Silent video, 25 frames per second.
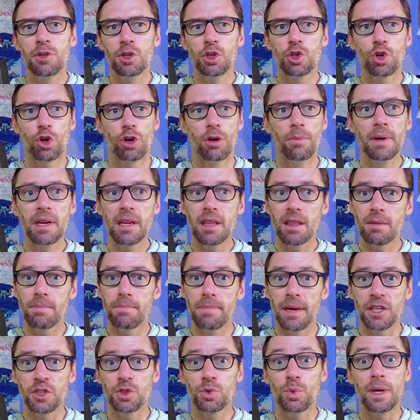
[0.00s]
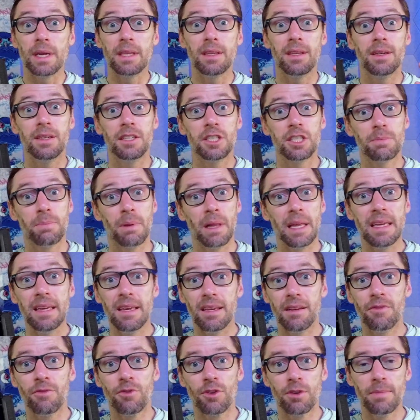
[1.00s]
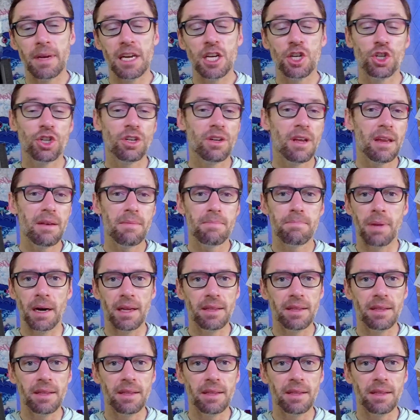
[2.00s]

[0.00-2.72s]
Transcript: determining the best way to display information and